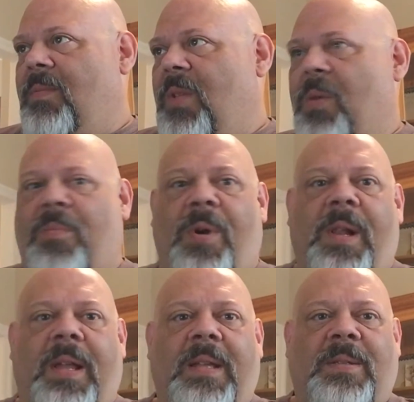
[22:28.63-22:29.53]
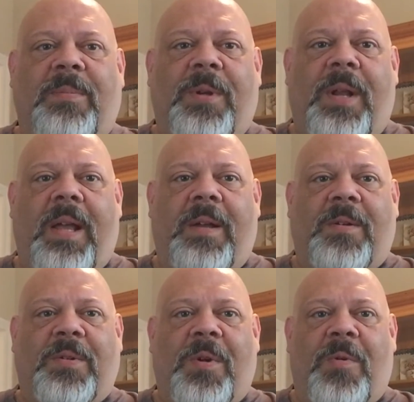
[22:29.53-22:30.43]
you can probably get some good
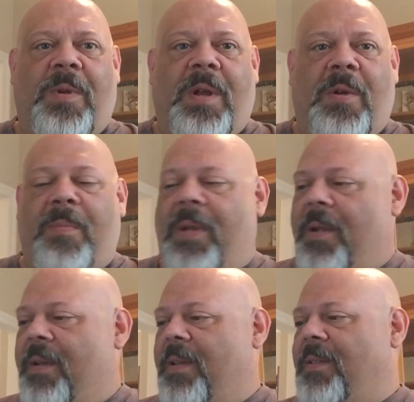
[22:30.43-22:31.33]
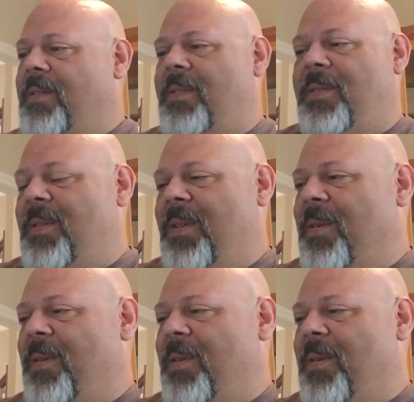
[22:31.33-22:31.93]
haters going on, because